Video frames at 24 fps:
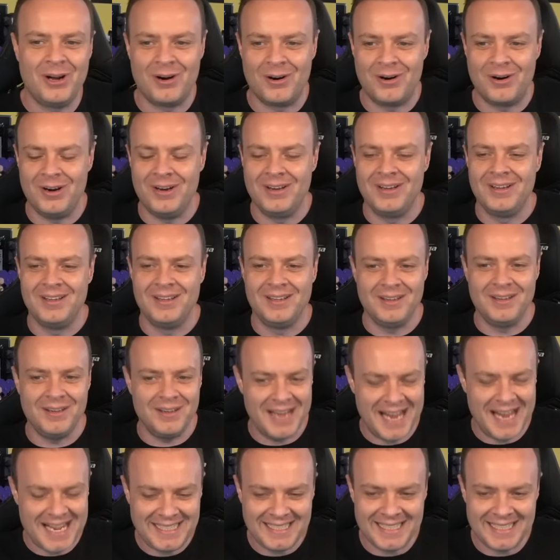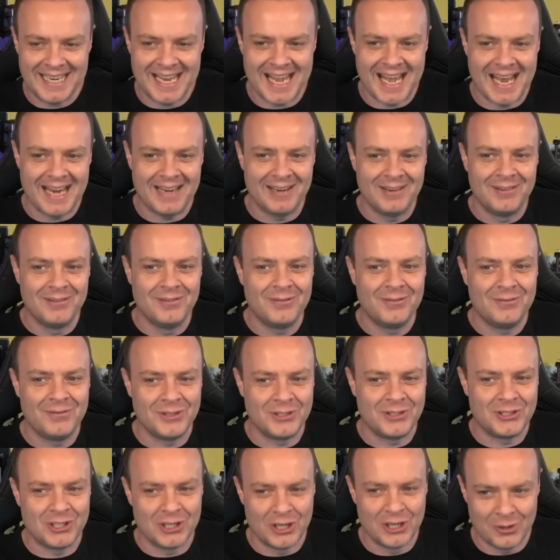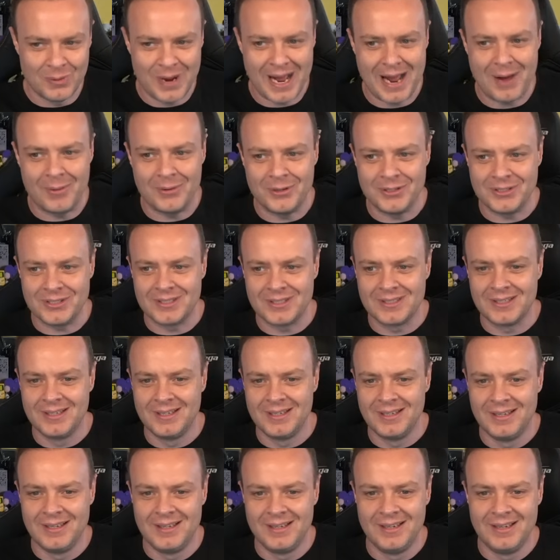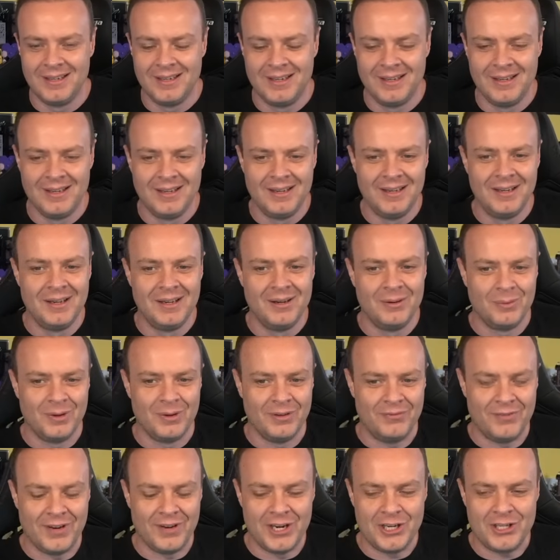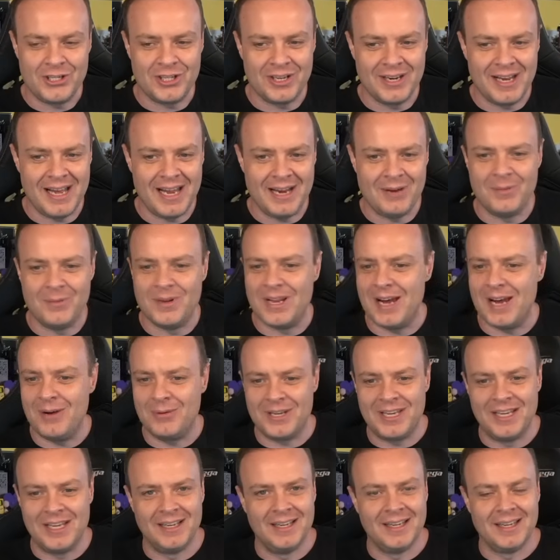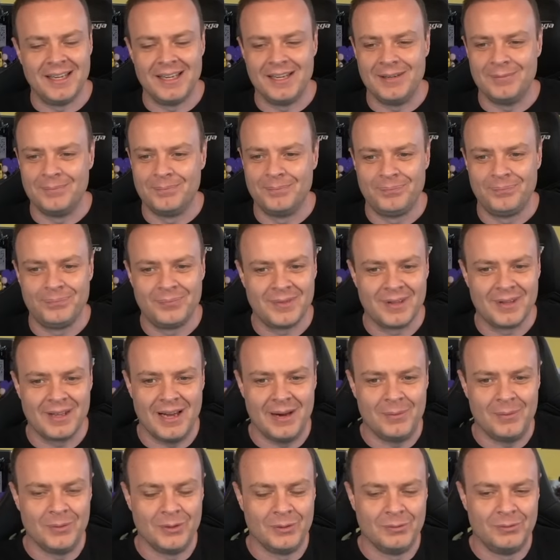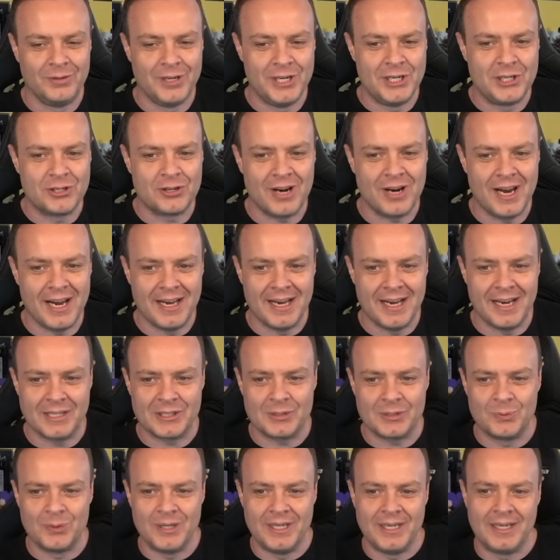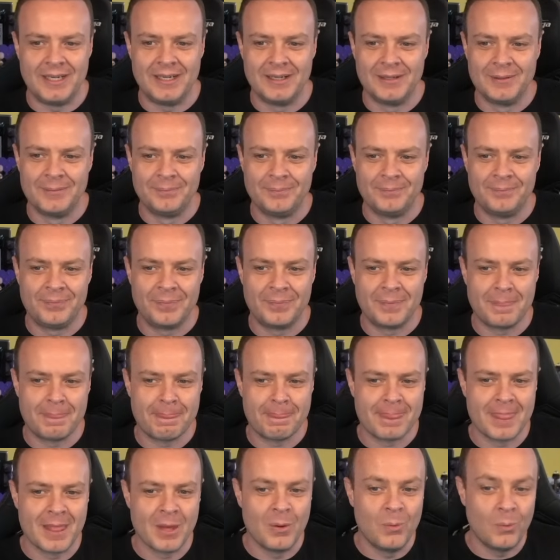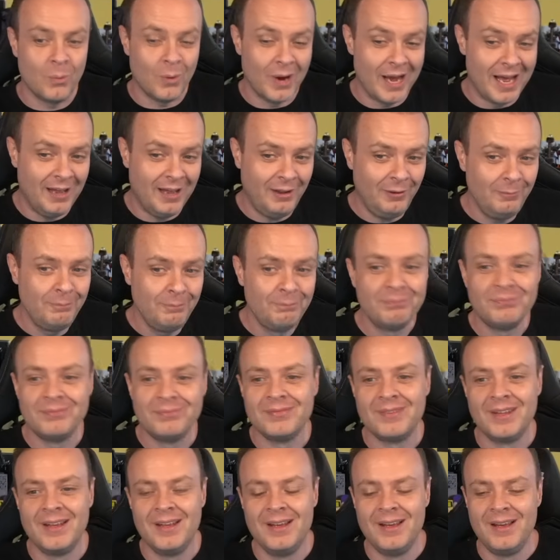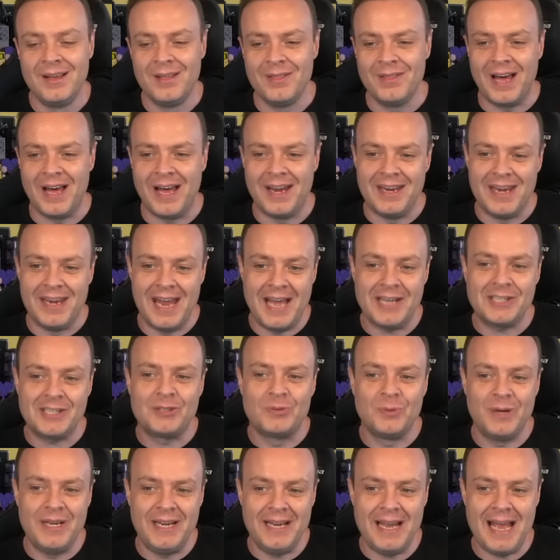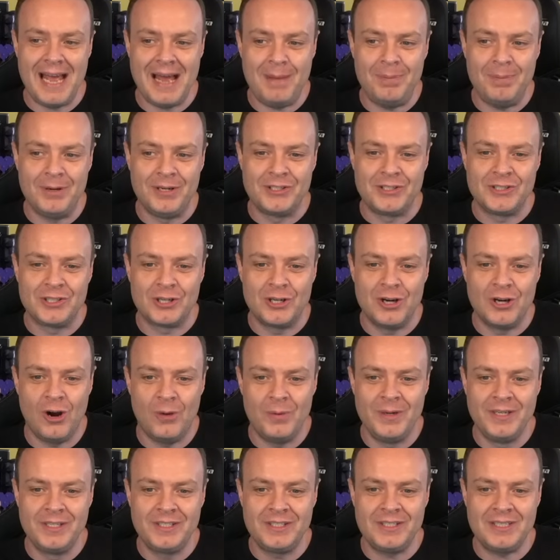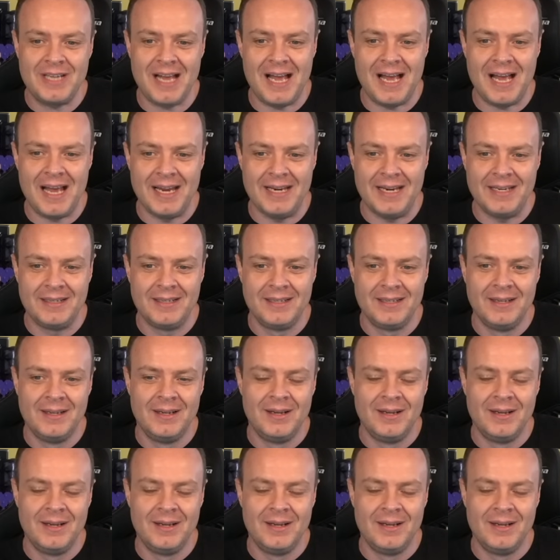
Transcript: Horror yet again for 2 hours. We finished the night without killing it, and we'll retry it next week. Well, that next week happened to coincide